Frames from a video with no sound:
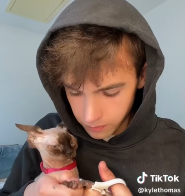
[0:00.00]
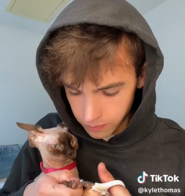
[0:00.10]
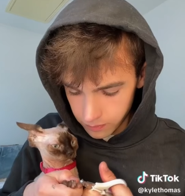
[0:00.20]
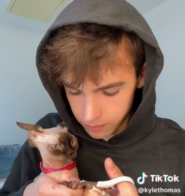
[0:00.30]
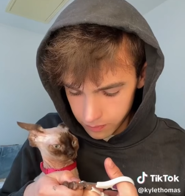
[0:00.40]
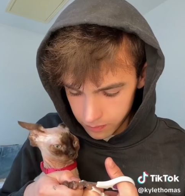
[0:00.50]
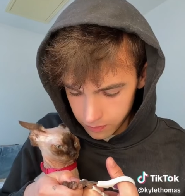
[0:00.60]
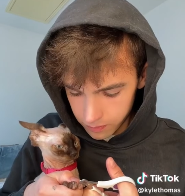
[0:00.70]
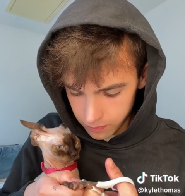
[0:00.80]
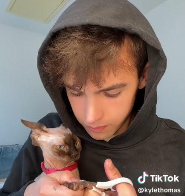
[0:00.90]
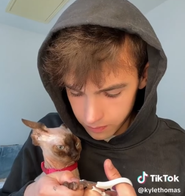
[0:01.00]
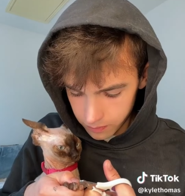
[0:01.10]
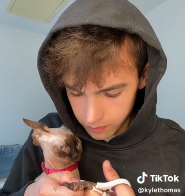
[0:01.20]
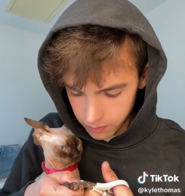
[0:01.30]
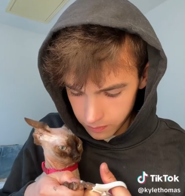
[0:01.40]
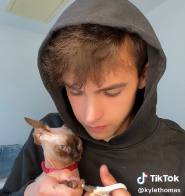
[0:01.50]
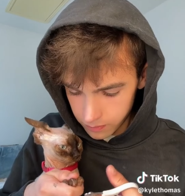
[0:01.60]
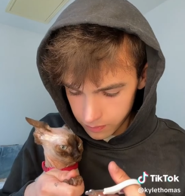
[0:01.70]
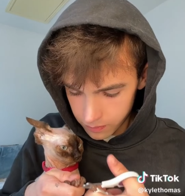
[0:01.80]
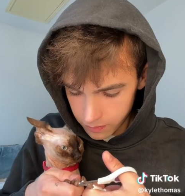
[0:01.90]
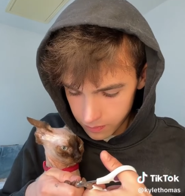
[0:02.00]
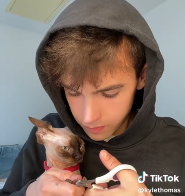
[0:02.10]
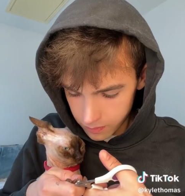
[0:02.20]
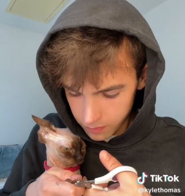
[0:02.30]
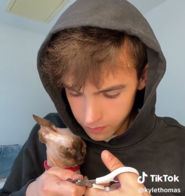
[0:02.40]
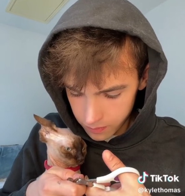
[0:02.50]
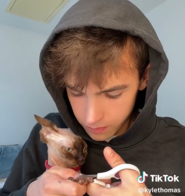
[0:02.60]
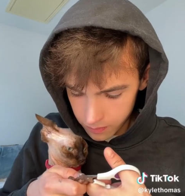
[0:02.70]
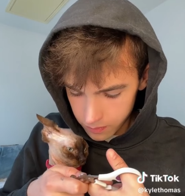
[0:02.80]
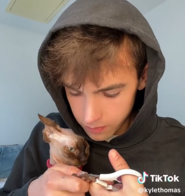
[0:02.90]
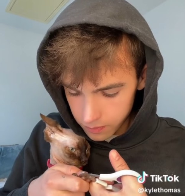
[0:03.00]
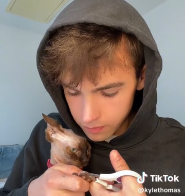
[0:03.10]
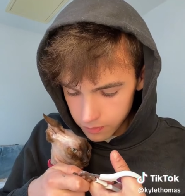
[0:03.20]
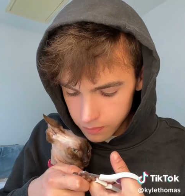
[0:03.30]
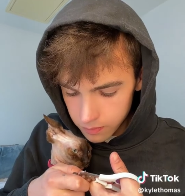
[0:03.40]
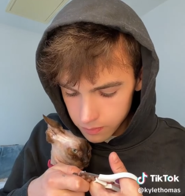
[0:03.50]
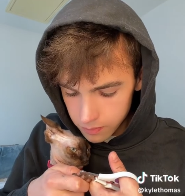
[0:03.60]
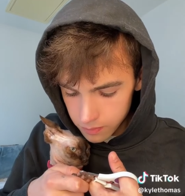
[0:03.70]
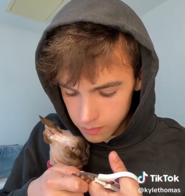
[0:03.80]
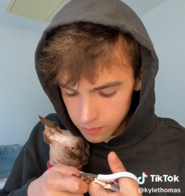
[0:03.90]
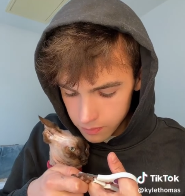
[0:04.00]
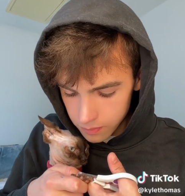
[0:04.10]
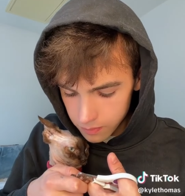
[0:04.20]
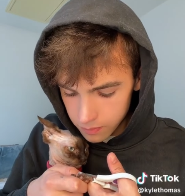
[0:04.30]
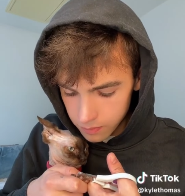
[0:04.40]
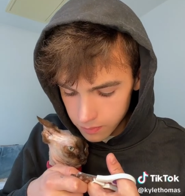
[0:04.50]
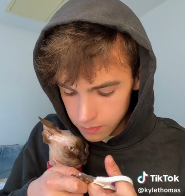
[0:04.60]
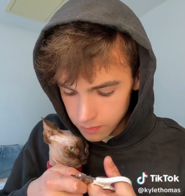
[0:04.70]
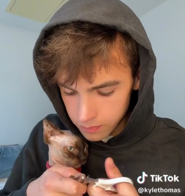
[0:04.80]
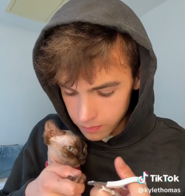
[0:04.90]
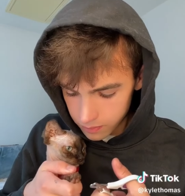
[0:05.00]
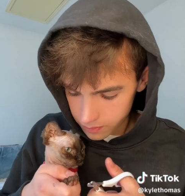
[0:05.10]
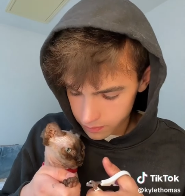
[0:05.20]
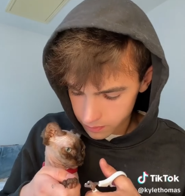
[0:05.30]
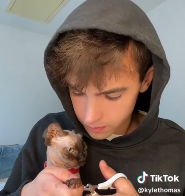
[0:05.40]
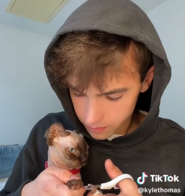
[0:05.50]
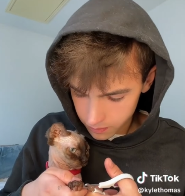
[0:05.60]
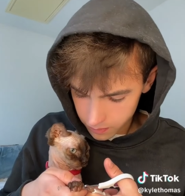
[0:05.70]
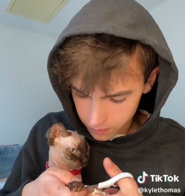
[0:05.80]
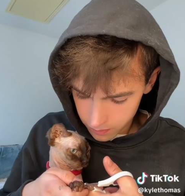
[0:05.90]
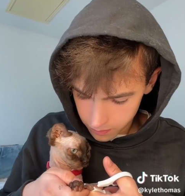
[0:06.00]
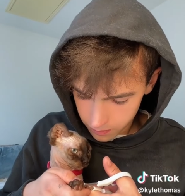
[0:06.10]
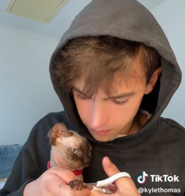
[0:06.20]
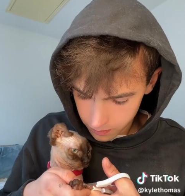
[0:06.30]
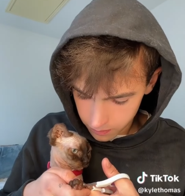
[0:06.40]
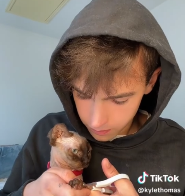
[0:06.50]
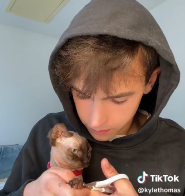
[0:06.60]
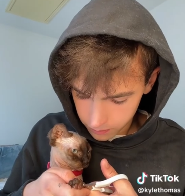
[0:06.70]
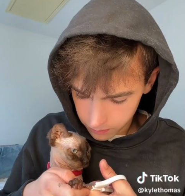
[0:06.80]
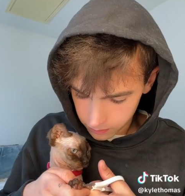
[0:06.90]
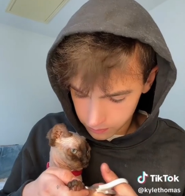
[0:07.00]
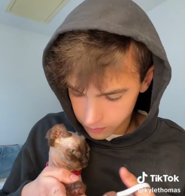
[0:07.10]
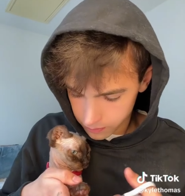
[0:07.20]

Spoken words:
Nobody speaks.